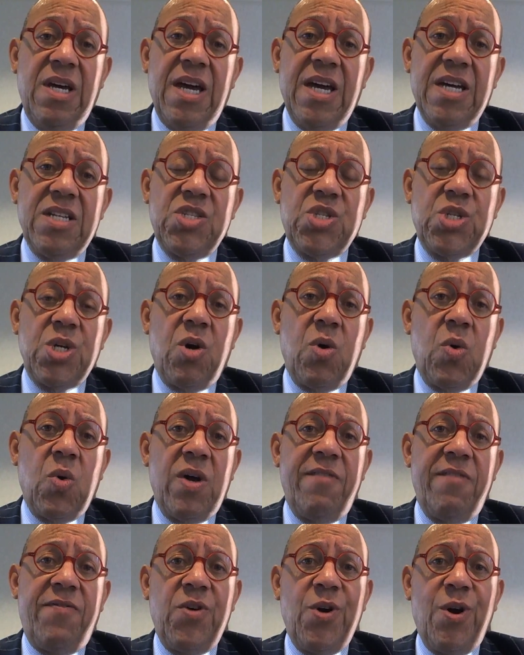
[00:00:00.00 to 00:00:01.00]
And so
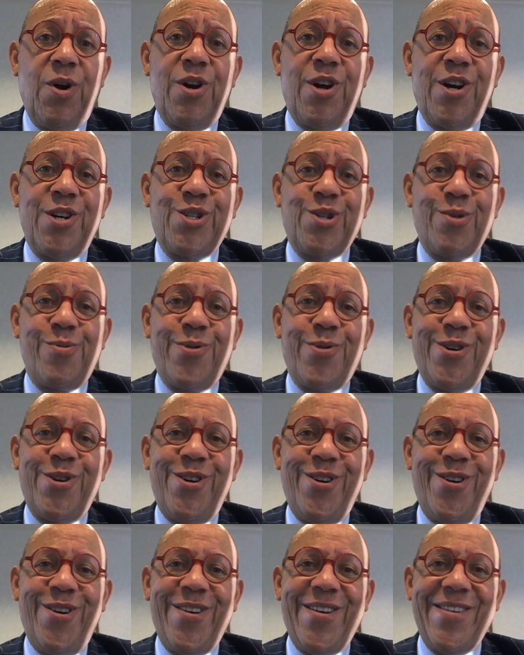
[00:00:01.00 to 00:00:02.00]
if you're an
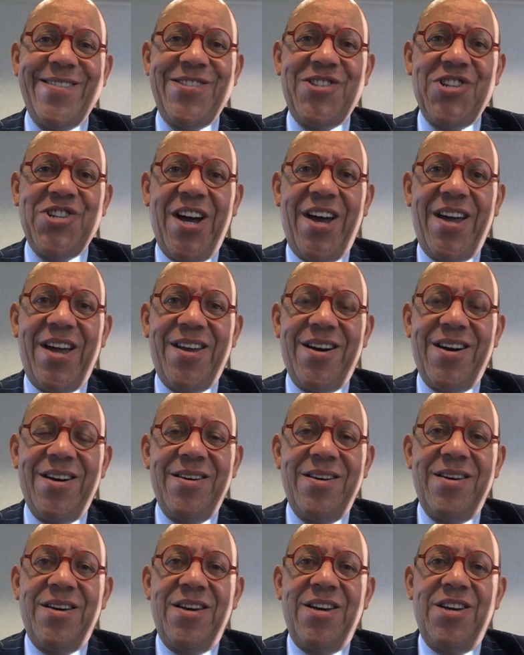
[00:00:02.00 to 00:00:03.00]
entrepreneur in China,
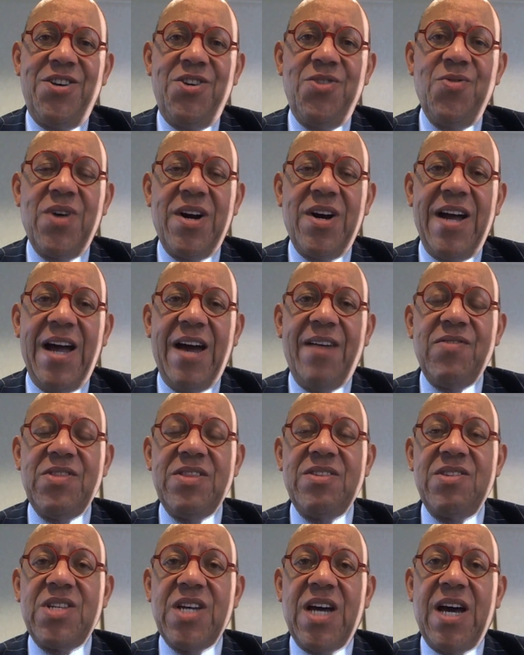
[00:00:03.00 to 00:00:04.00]
you are
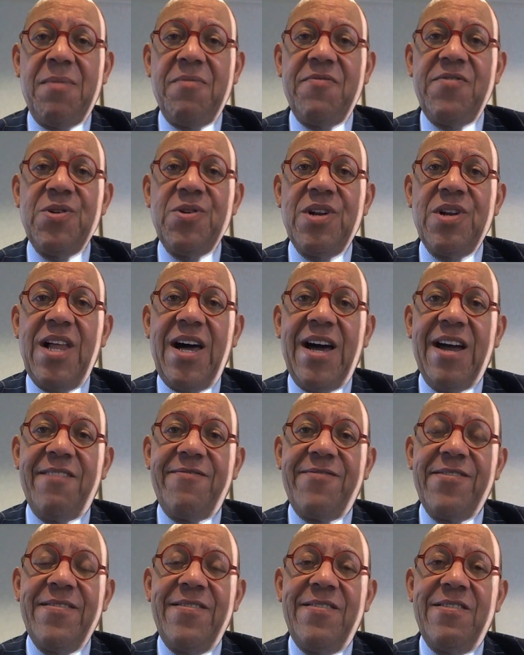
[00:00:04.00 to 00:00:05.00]
having the time of your
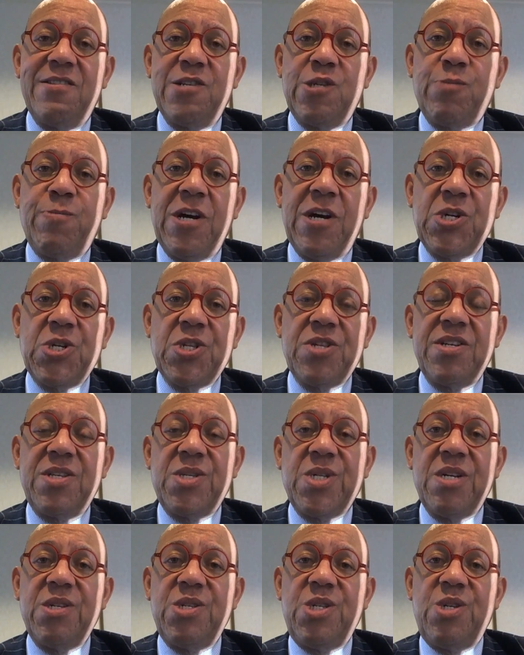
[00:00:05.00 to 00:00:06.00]
life, especially
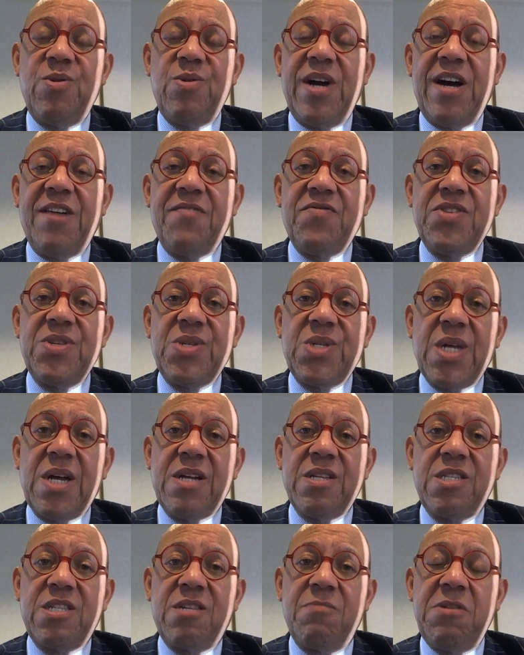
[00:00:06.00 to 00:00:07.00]
since you have the
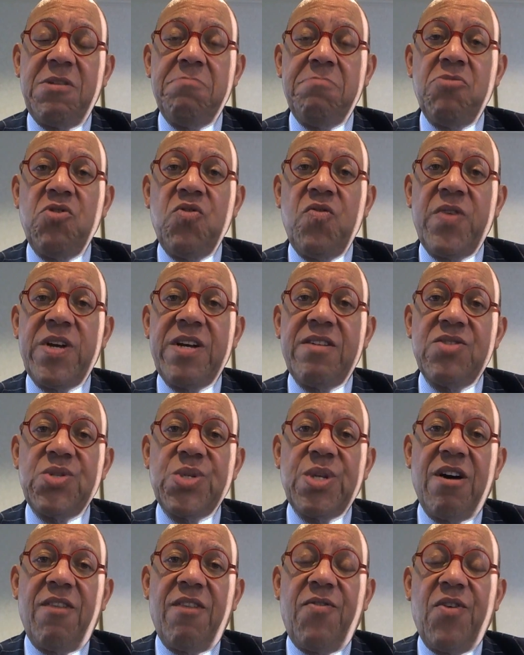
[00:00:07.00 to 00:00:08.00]
sense to be moving your
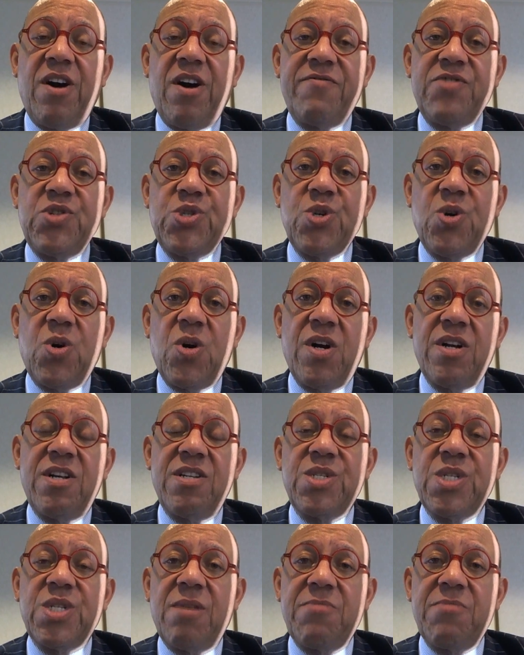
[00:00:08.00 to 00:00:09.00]
stuff offshore and
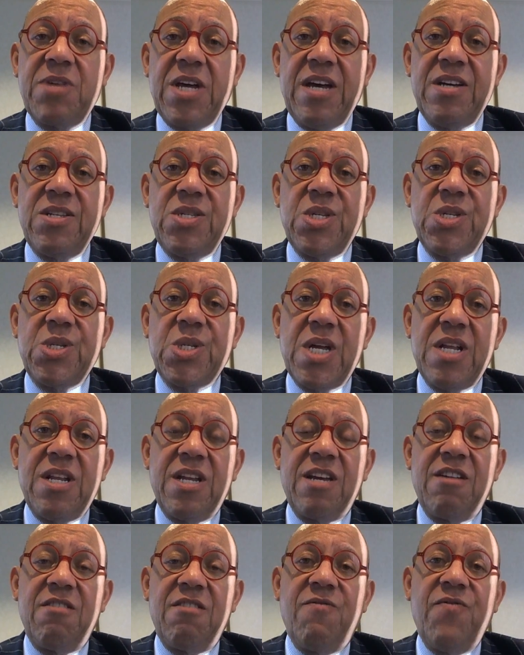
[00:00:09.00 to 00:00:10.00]
in some cases
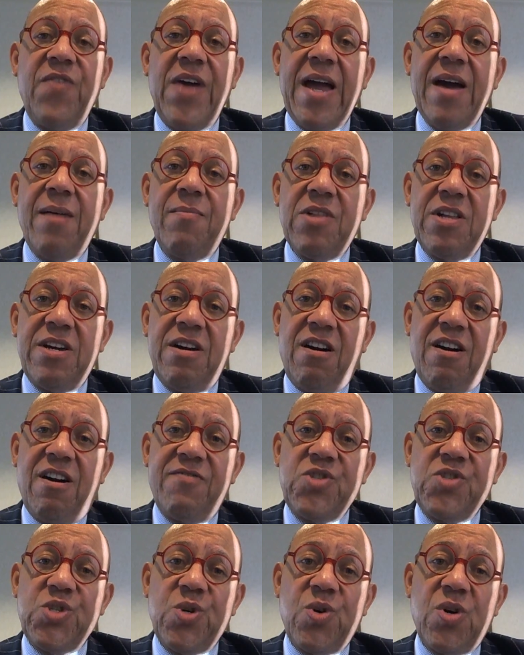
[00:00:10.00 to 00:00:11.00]
sending your family
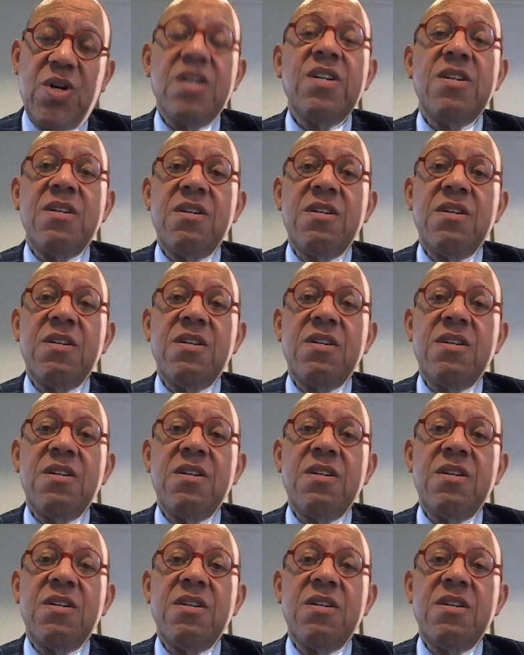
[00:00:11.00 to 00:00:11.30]
offshore,